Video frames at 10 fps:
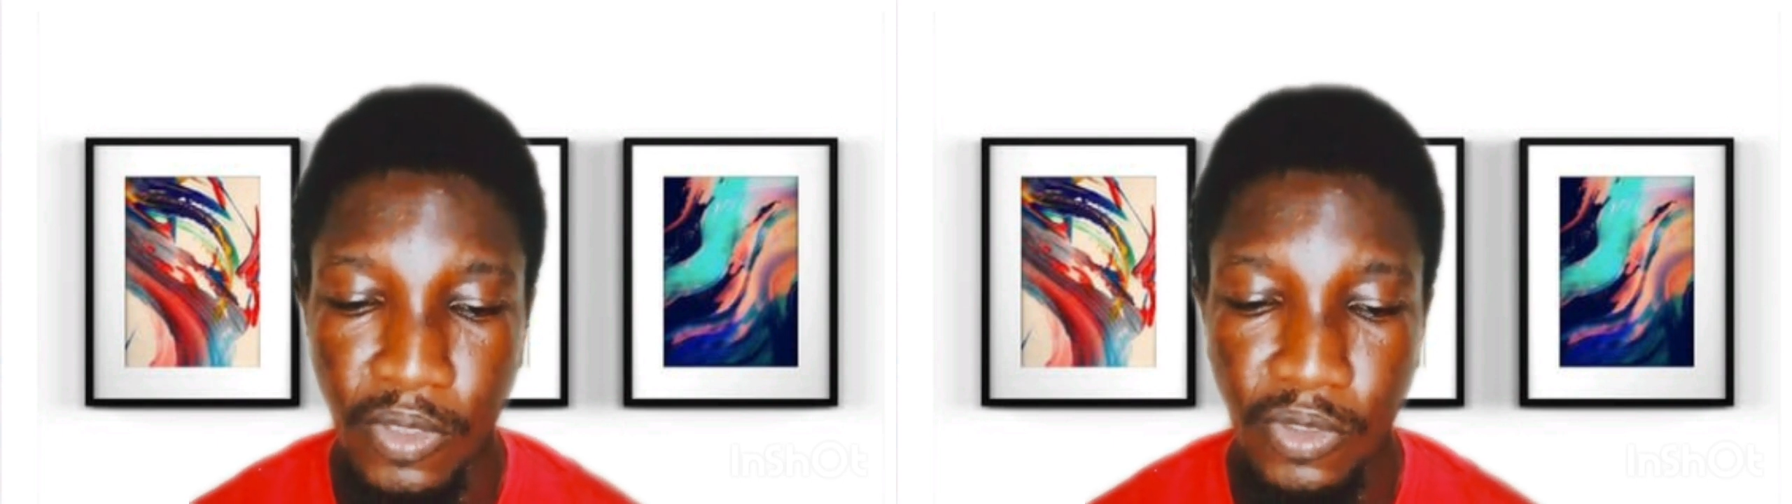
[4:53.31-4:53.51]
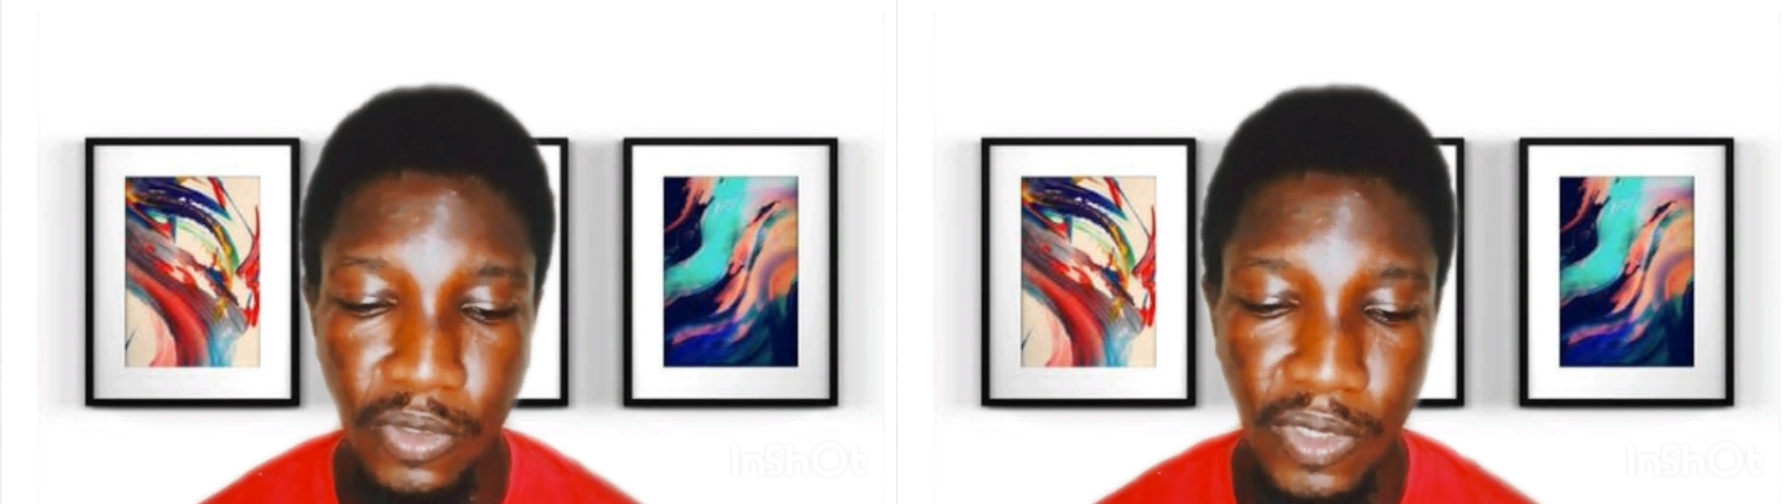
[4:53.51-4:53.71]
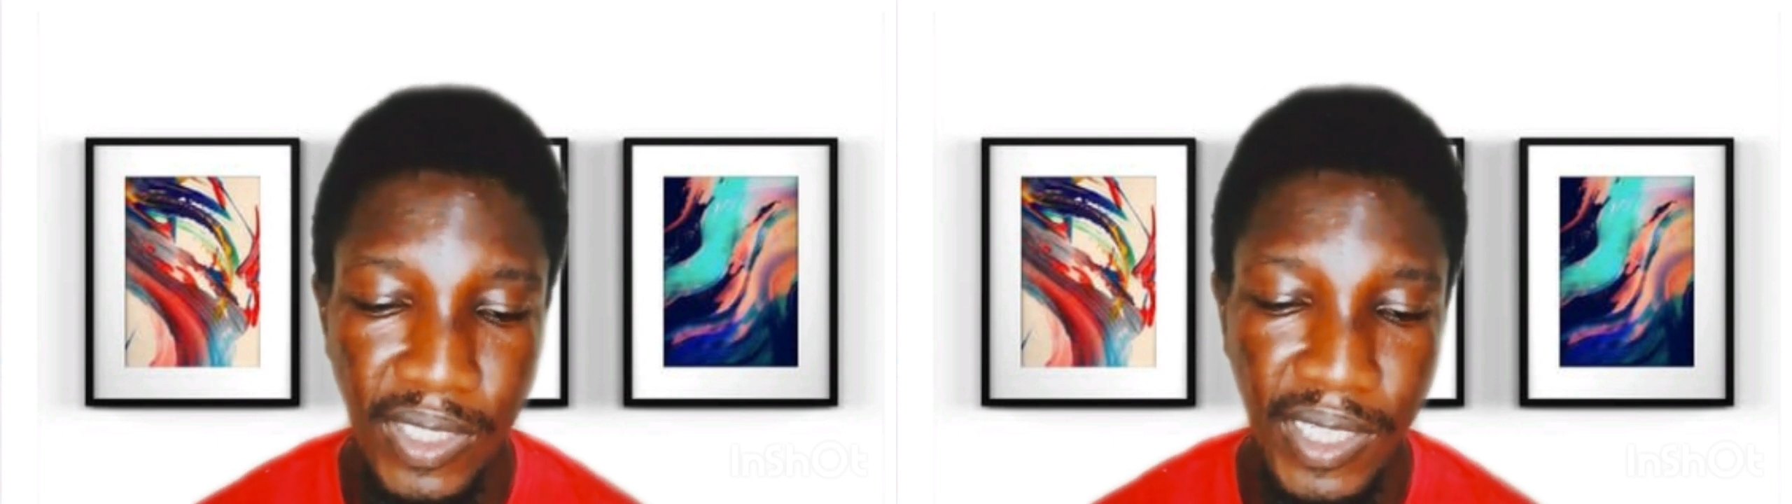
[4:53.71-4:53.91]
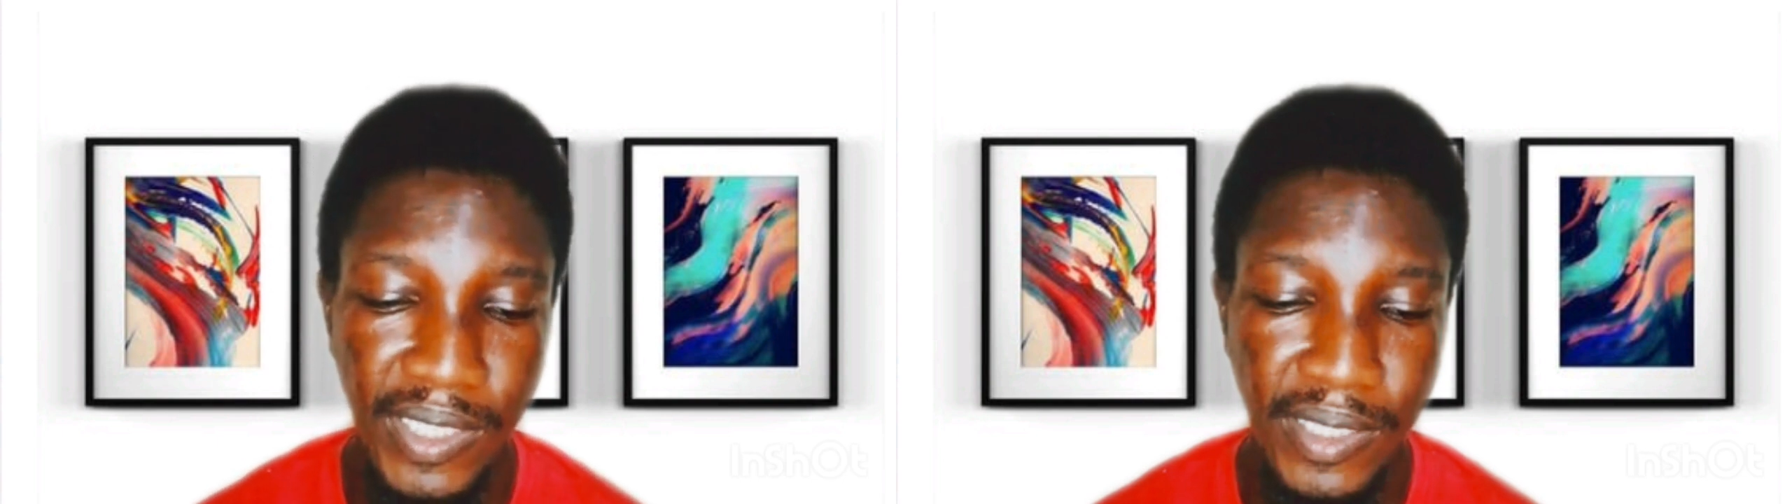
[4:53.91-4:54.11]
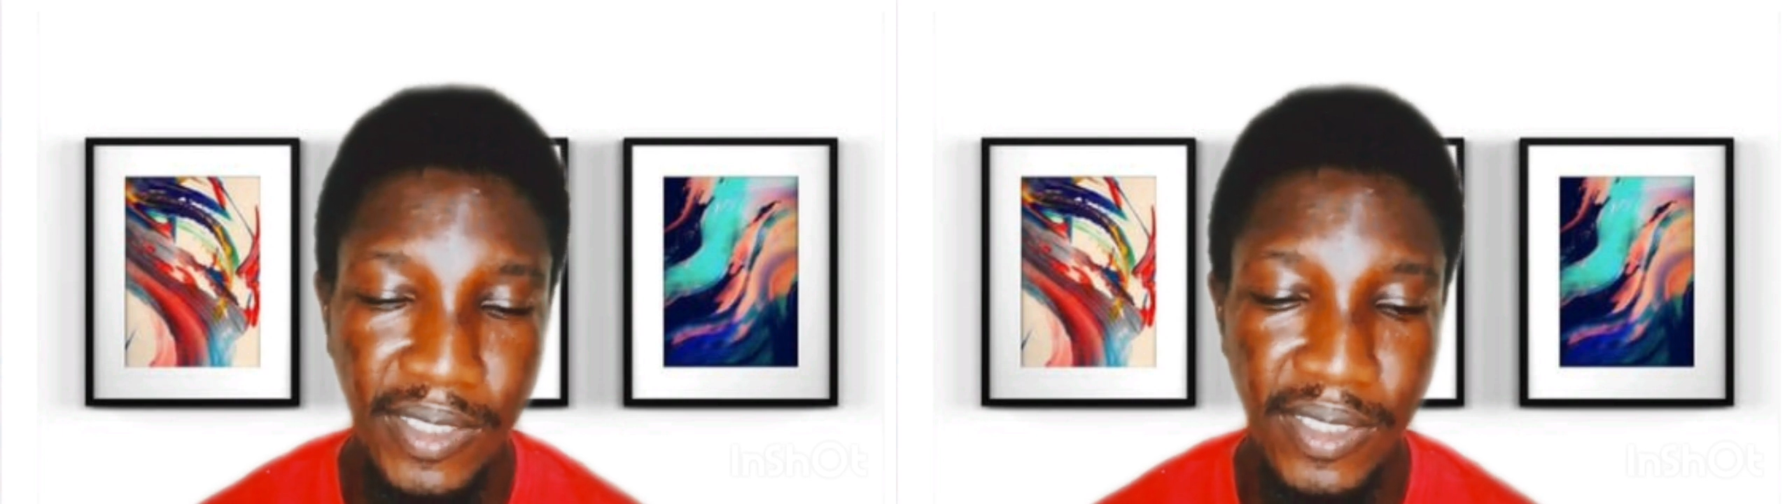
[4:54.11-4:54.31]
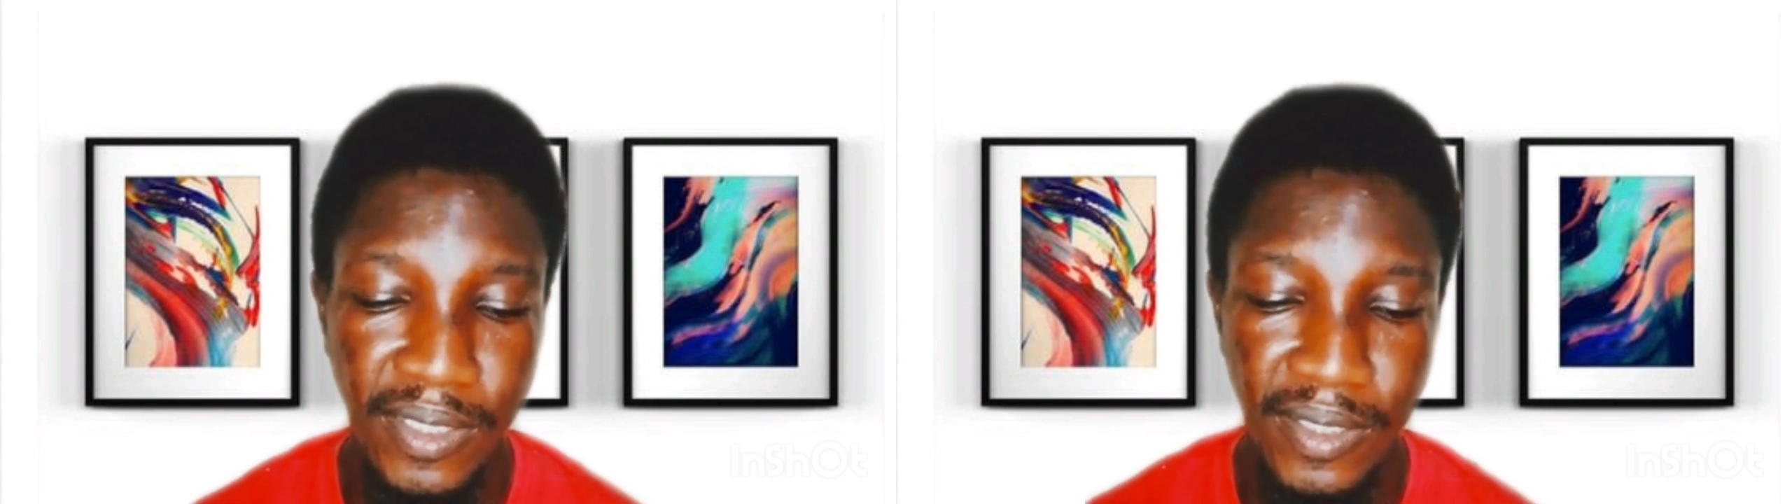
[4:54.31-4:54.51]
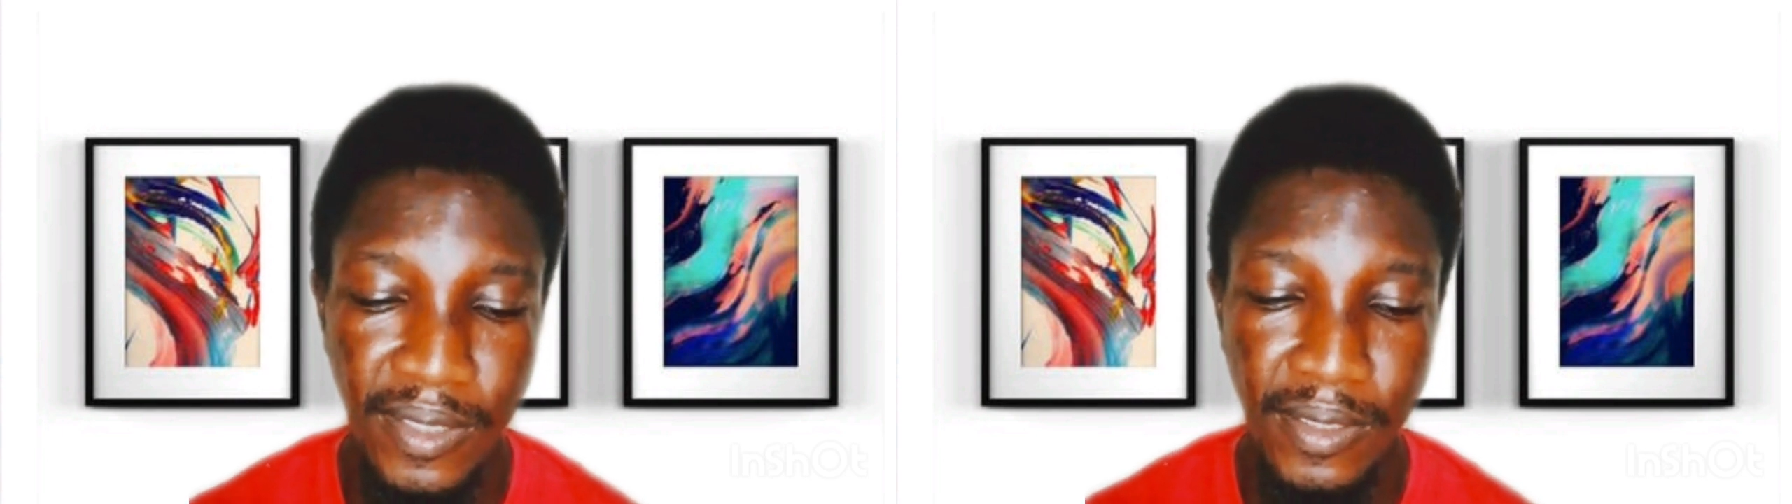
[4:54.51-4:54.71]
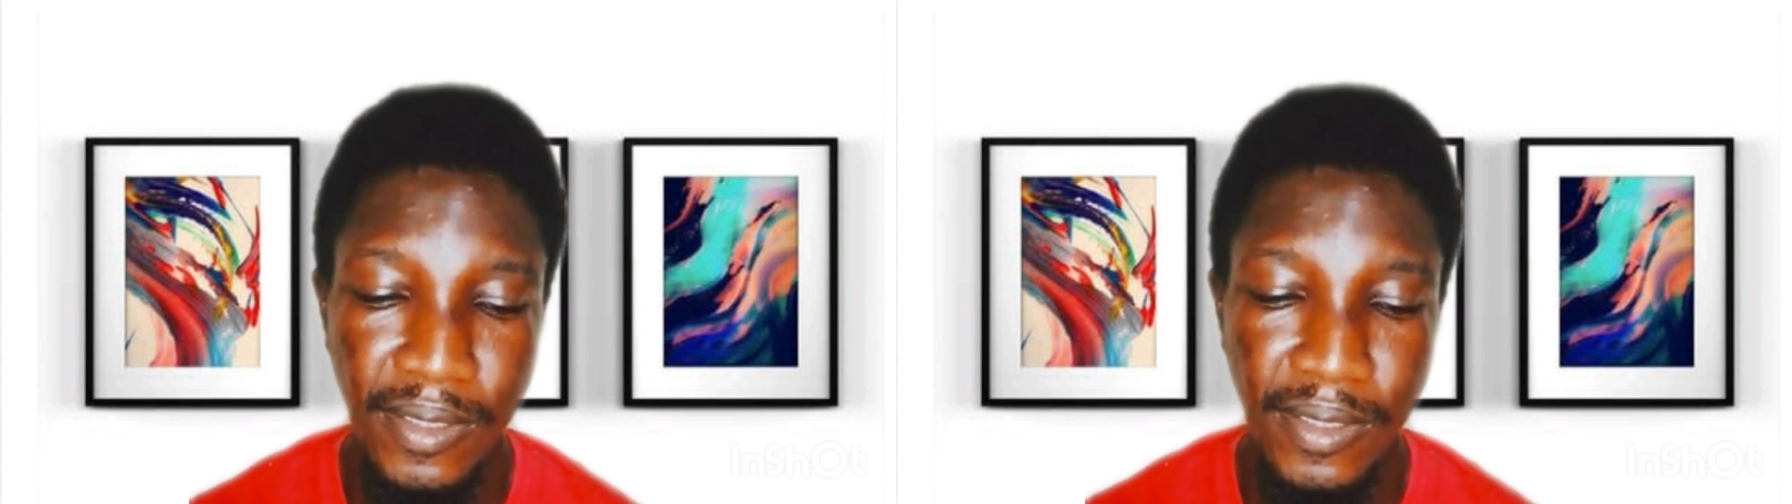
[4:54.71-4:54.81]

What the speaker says: So the next is